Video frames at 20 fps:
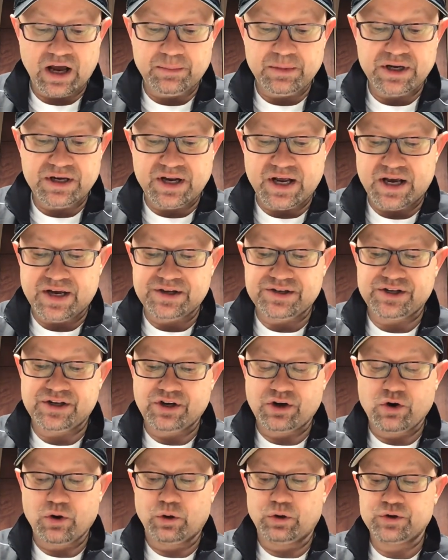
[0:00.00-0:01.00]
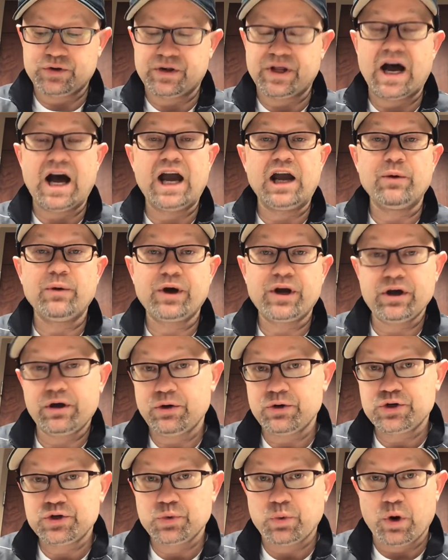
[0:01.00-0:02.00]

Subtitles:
coming days in accordance with Iowa Code